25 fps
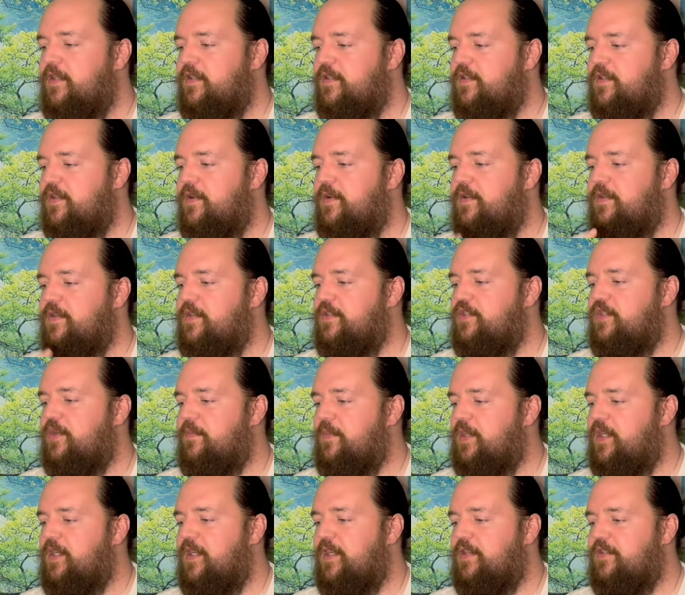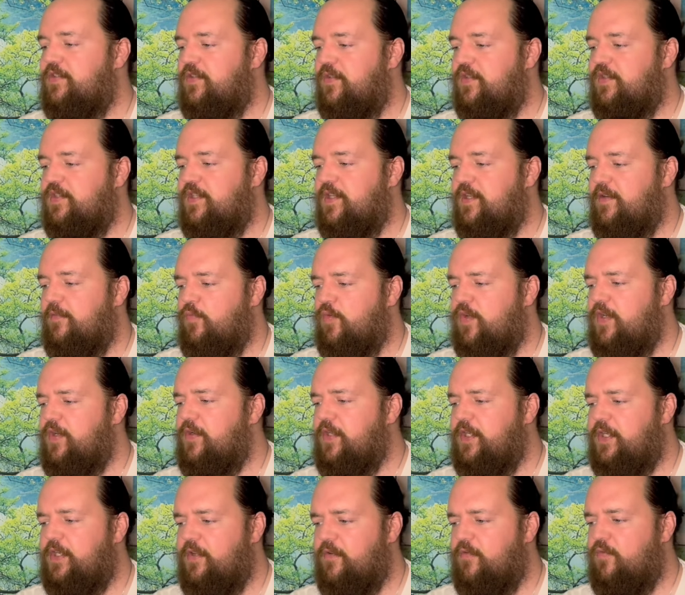So this should be interesting.
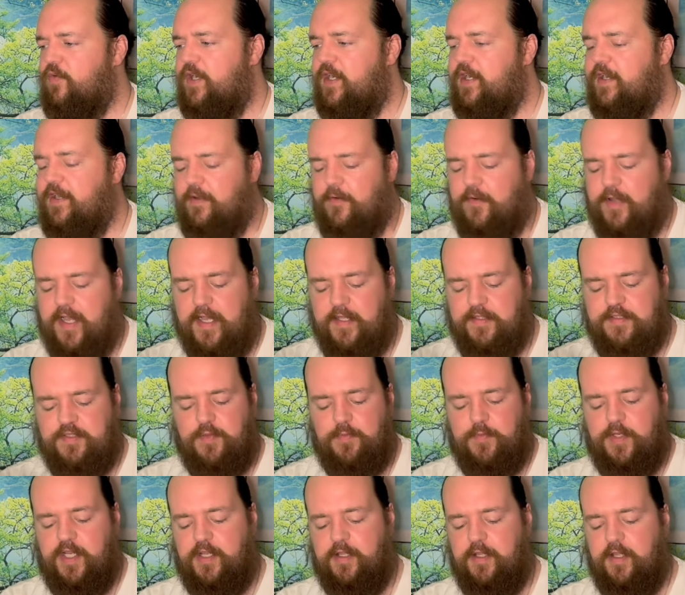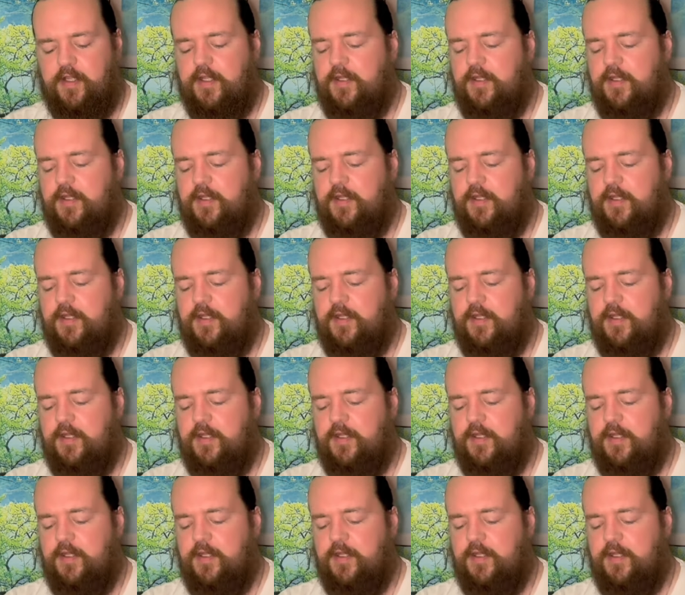Really good reading last week.